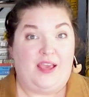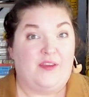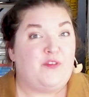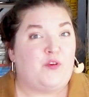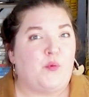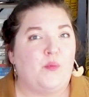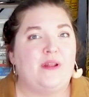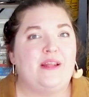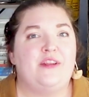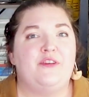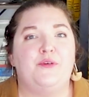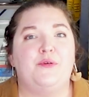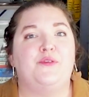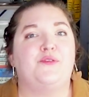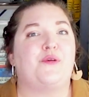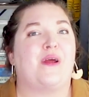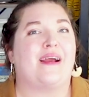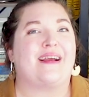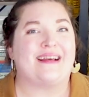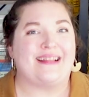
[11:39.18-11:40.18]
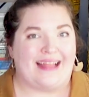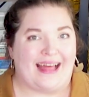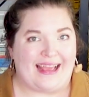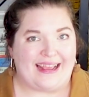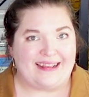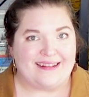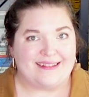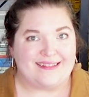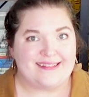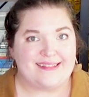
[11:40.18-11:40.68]
If you're wanting to attract
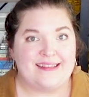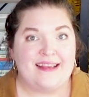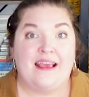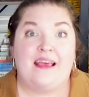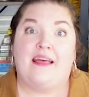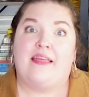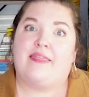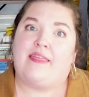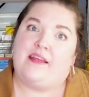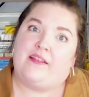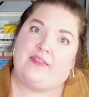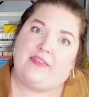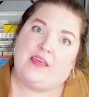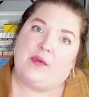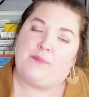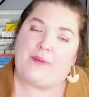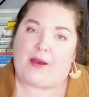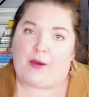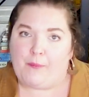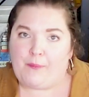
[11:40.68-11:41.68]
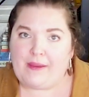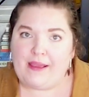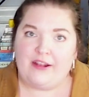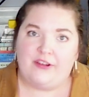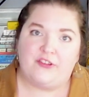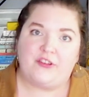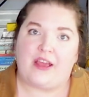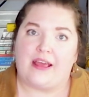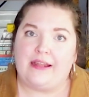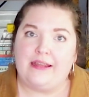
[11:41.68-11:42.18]
clients, then the about
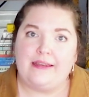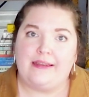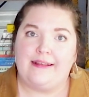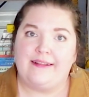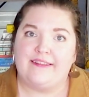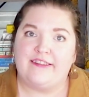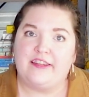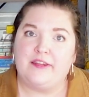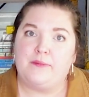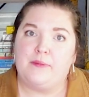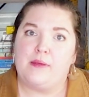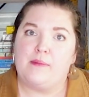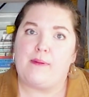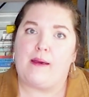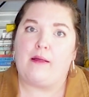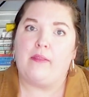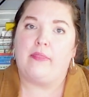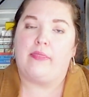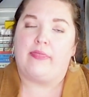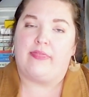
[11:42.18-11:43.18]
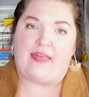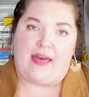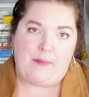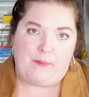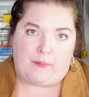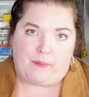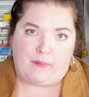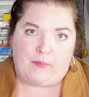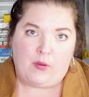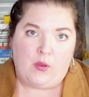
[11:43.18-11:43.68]
page kind of needs to be about
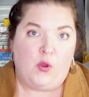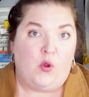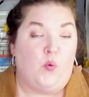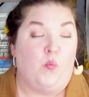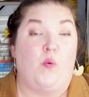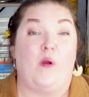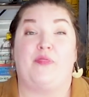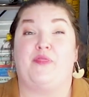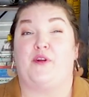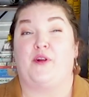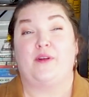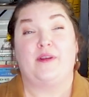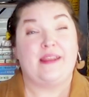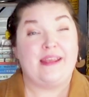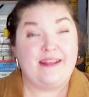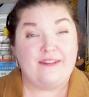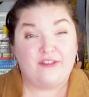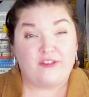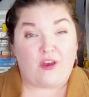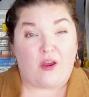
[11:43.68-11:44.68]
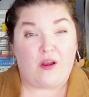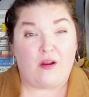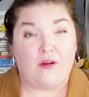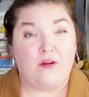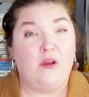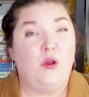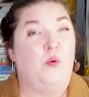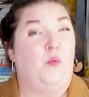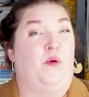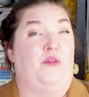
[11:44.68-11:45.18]
them. What their needs
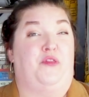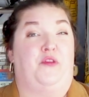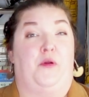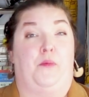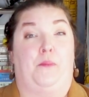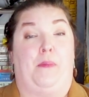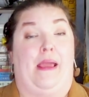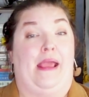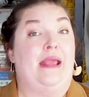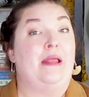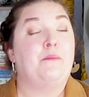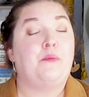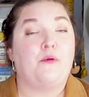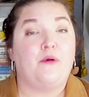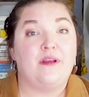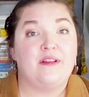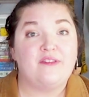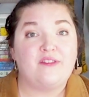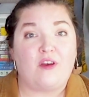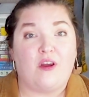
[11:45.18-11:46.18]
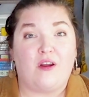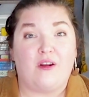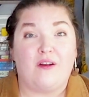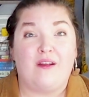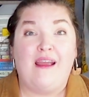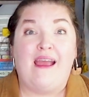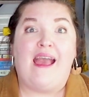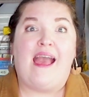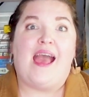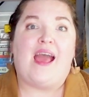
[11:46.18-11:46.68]
are, what their pain points are,
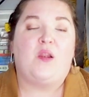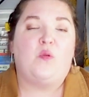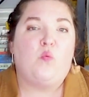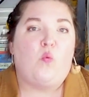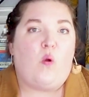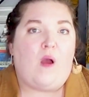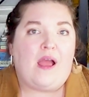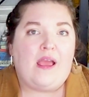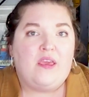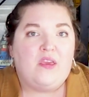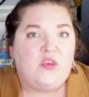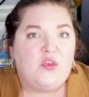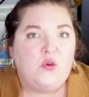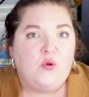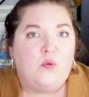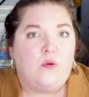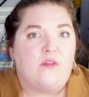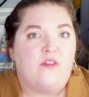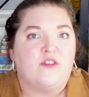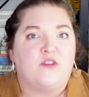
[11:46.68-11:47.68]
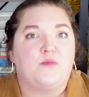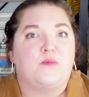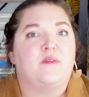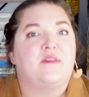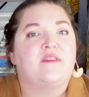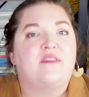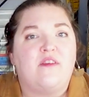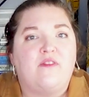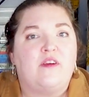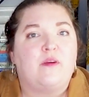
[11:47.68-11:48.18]
and why you are the
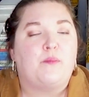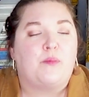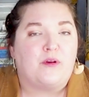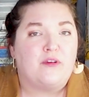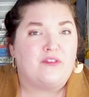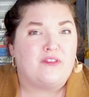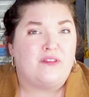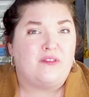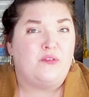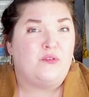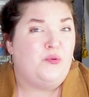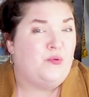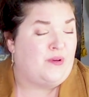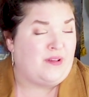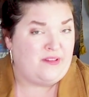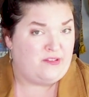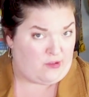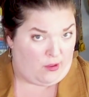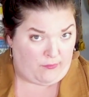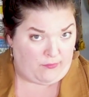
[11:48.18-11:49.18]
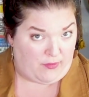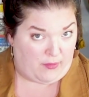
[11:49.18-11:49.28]
specific person who can solve